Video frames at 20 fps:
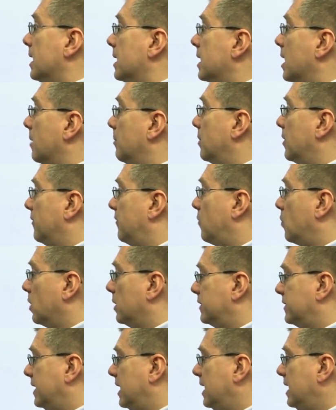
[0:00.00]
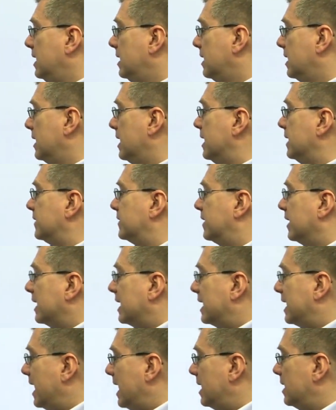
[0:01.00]
Number 14. To
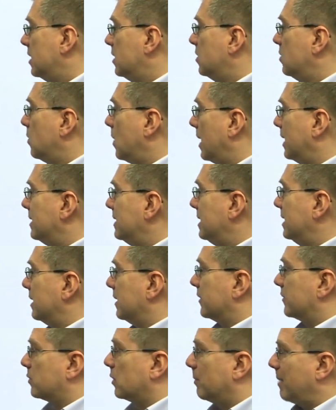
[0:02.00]
get new ideas.